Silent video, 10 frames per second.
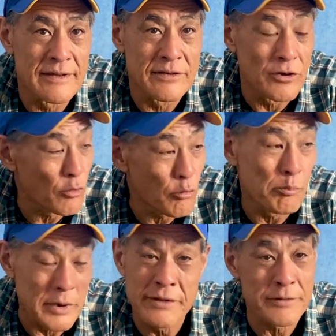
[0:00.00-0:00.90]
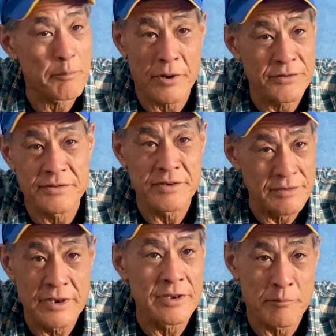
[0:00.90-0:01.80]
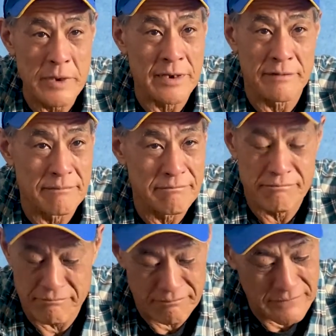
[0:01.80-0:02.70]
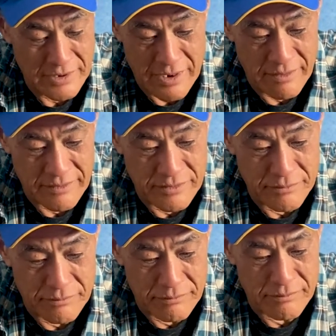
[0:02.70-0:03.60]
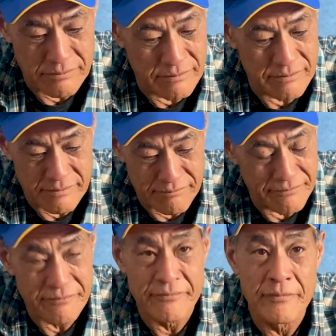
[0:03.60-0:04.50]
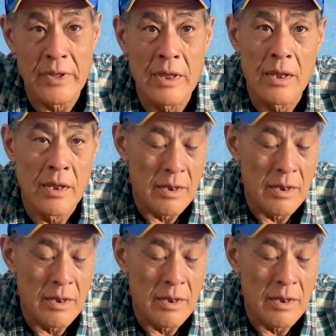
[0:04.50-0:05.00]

you'll meet the person you need to meet. I agree. Yeah. Not everybody's for everybody,